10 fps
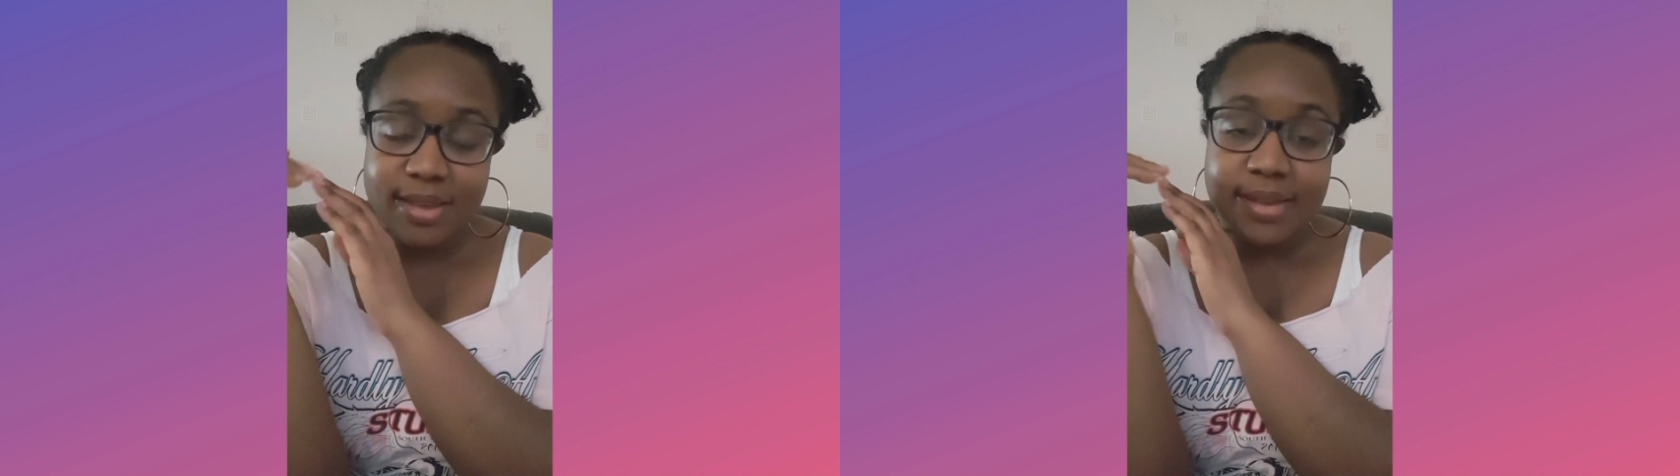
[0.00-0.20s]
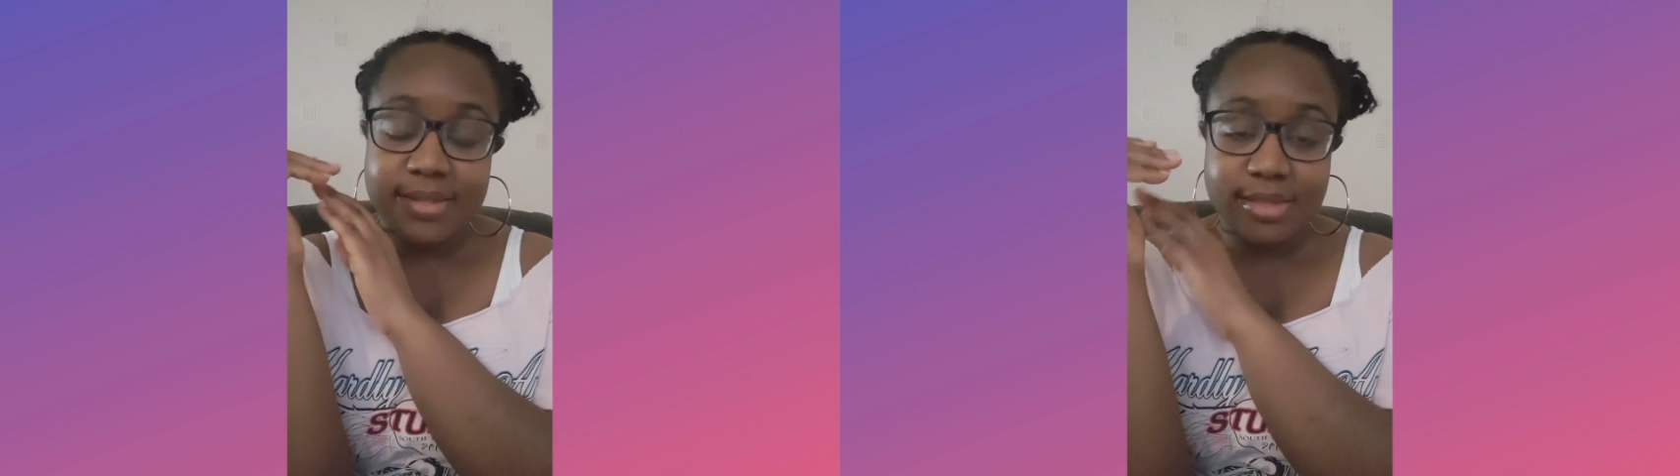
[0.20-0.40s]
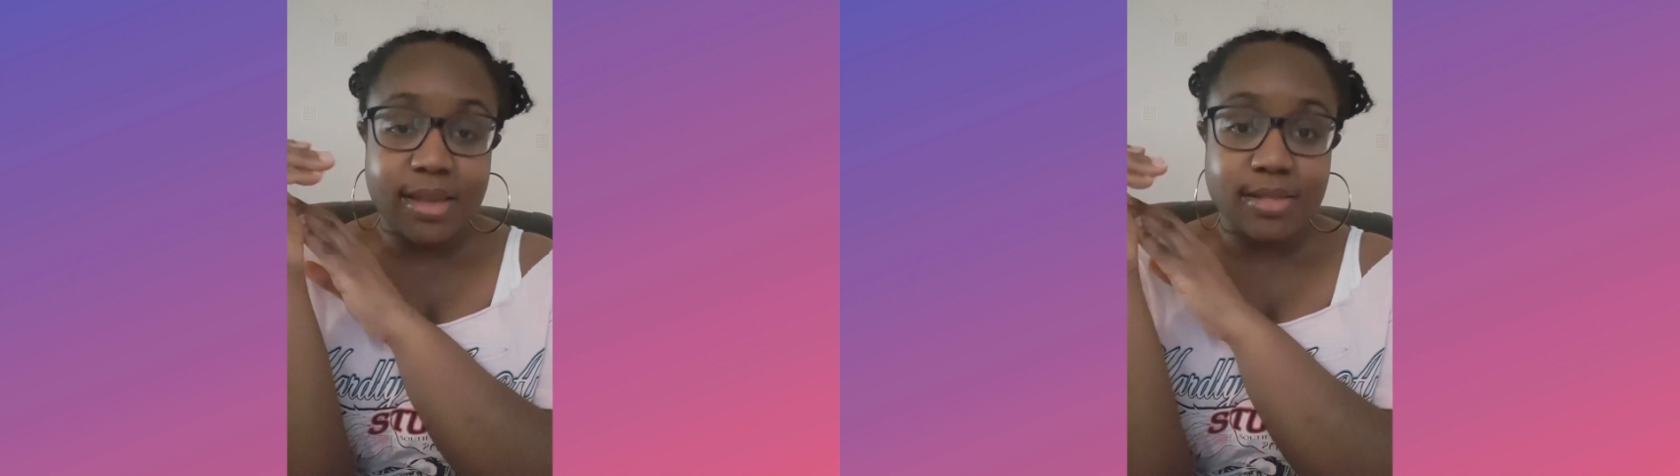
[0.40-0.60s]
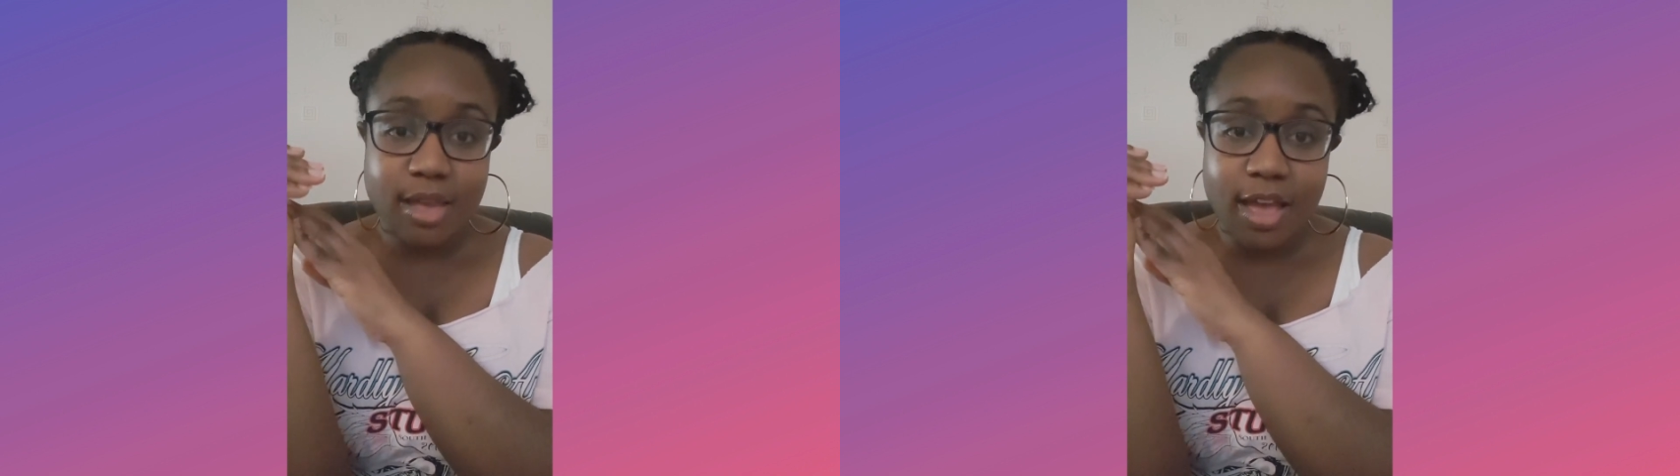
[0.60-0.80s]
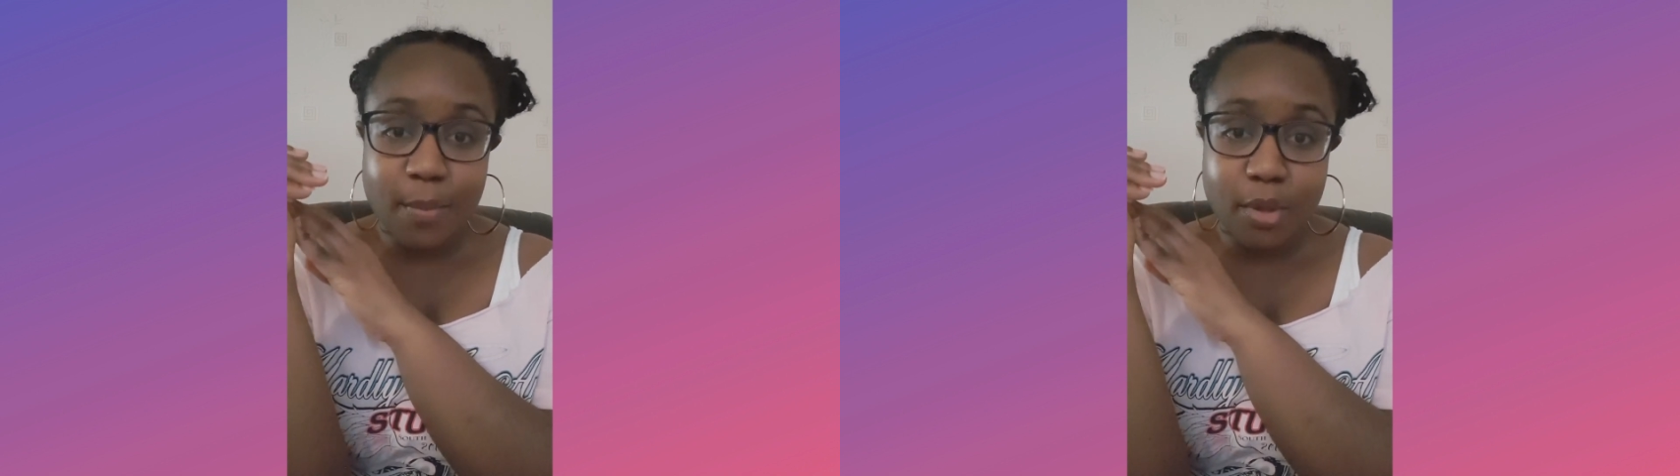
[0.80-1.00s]
set a
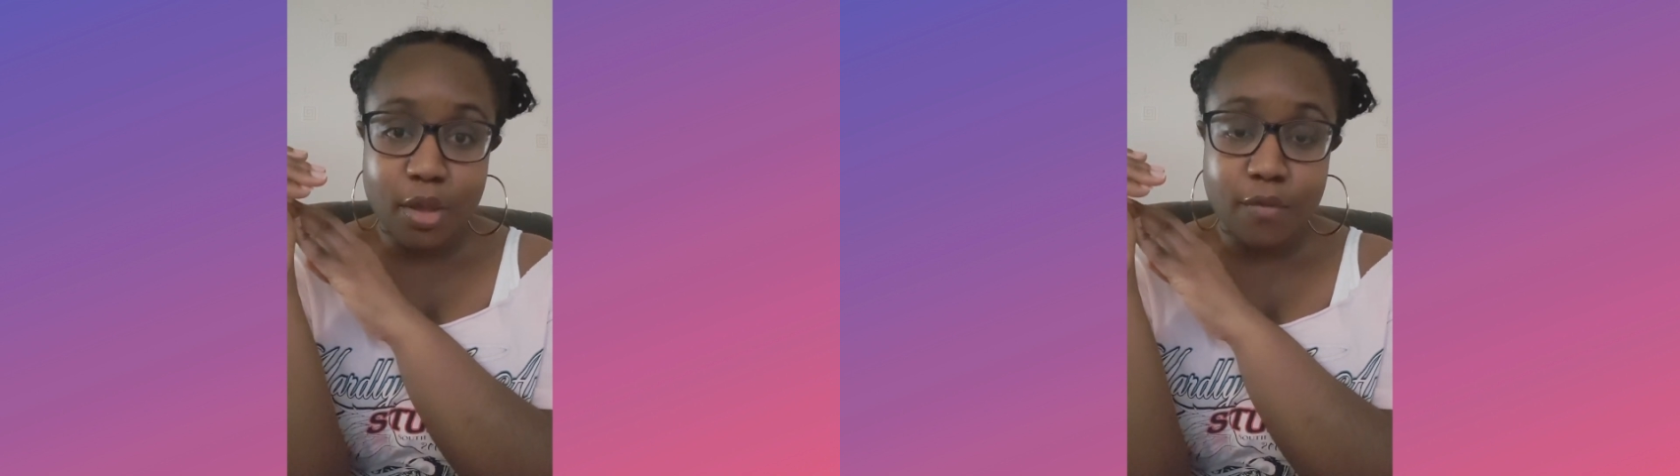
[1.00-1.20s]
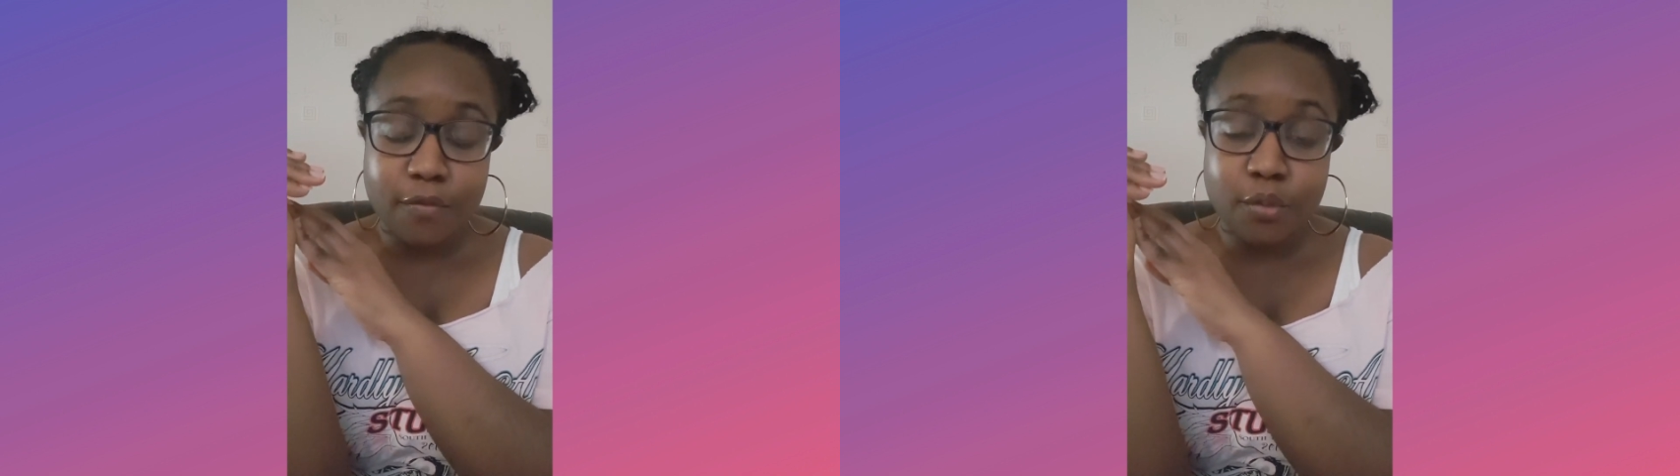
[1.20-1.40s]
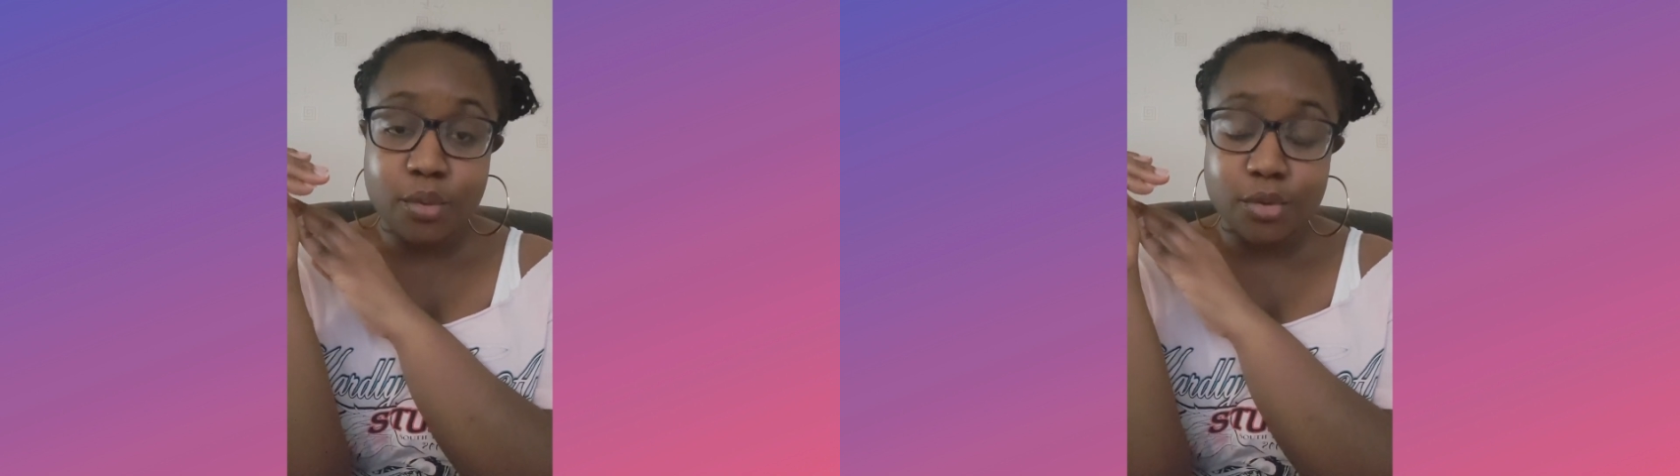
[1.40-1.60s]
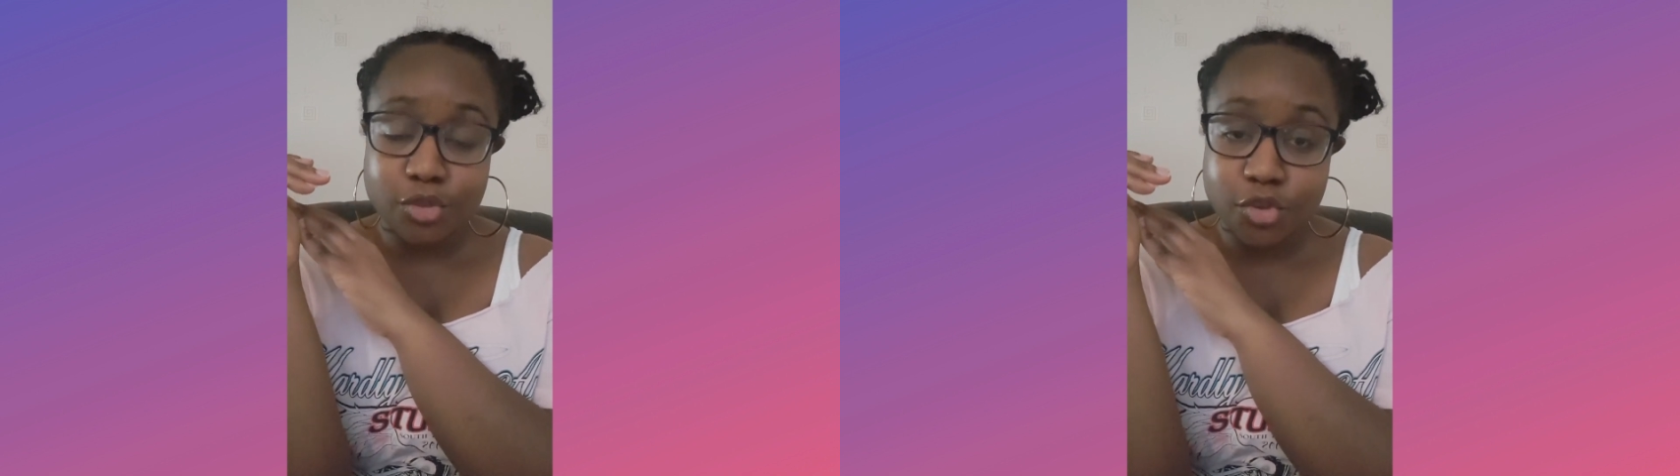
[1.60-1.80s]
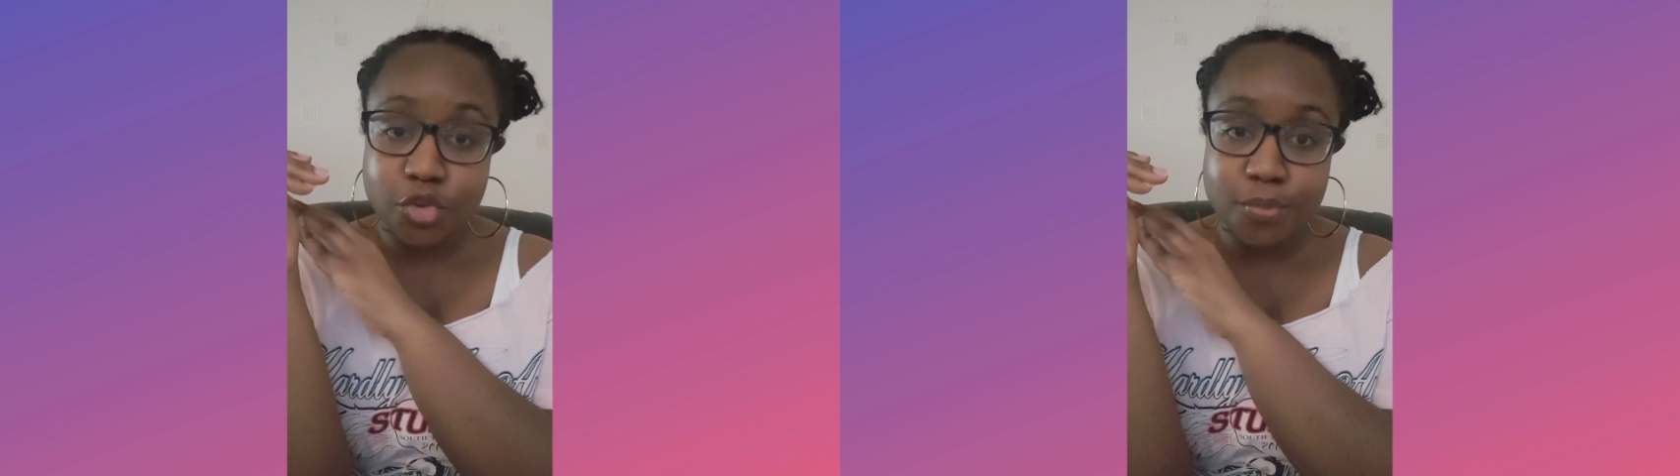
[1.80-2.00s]
timer for
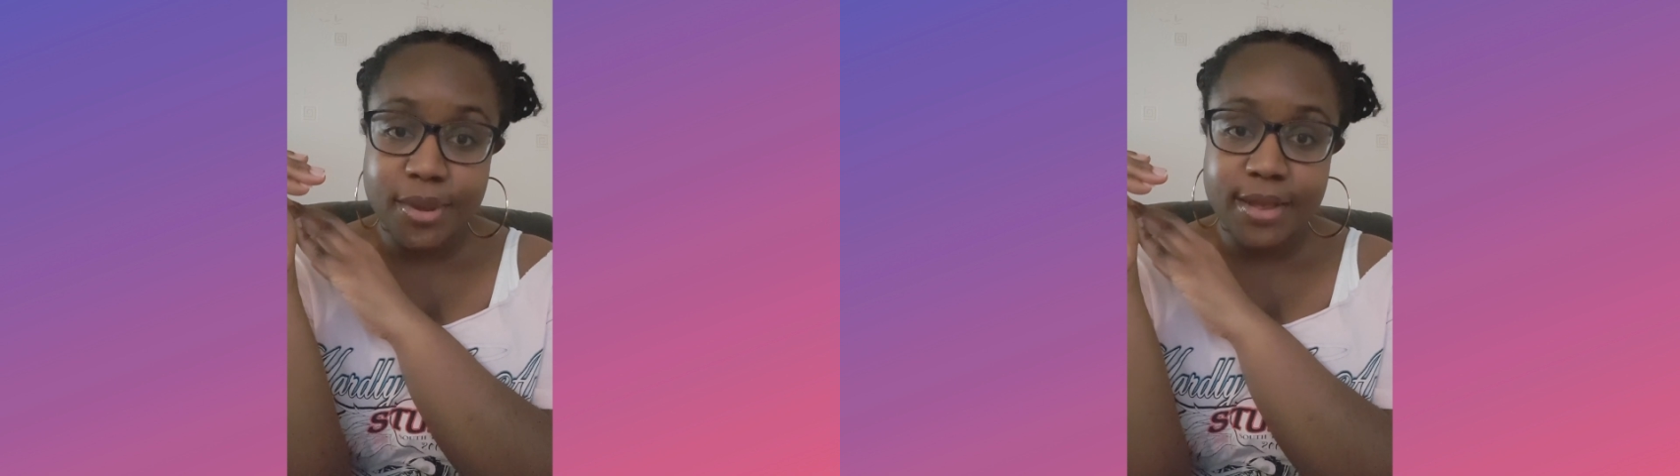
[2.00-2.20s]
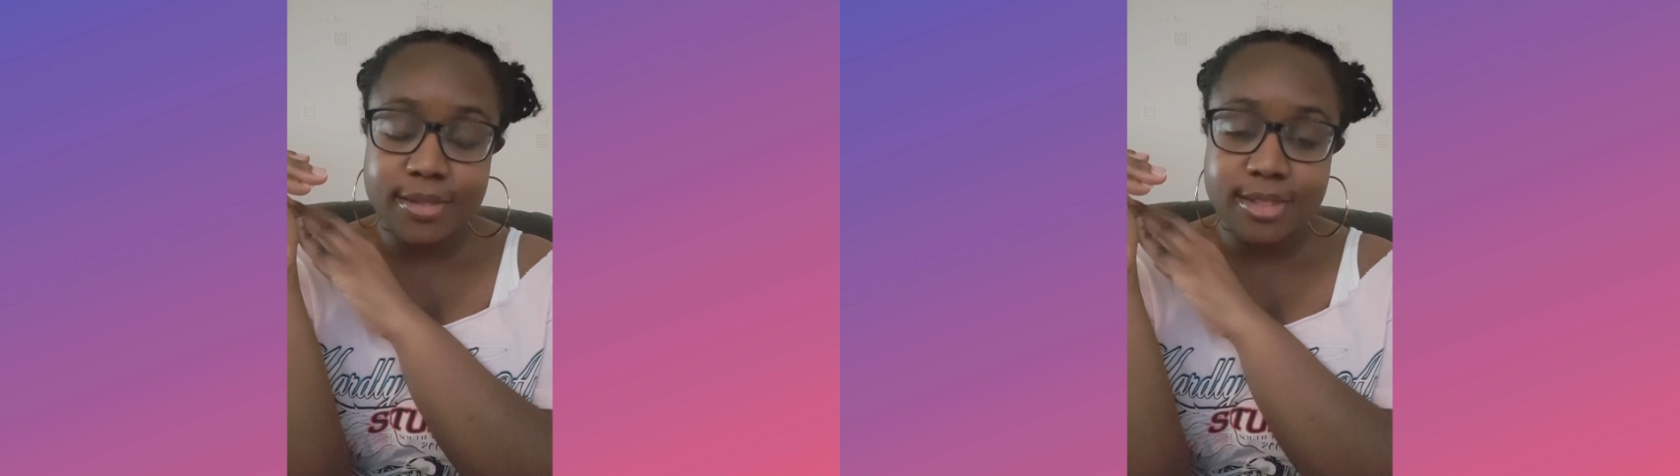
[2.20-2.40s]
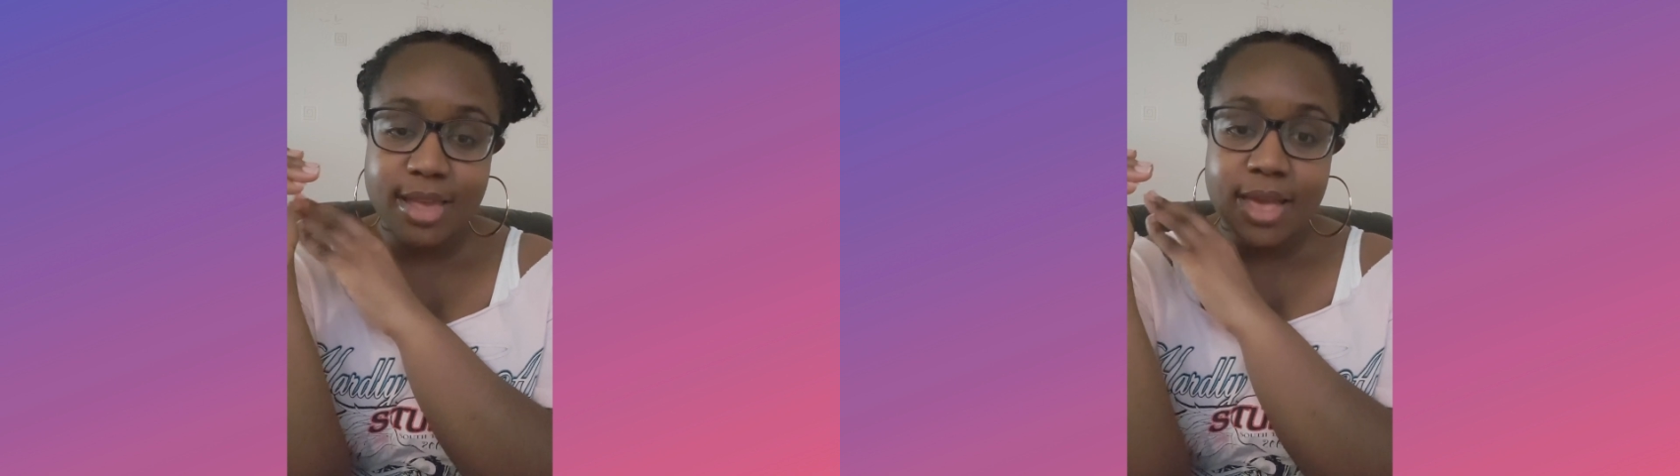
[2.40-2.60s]
two minutes.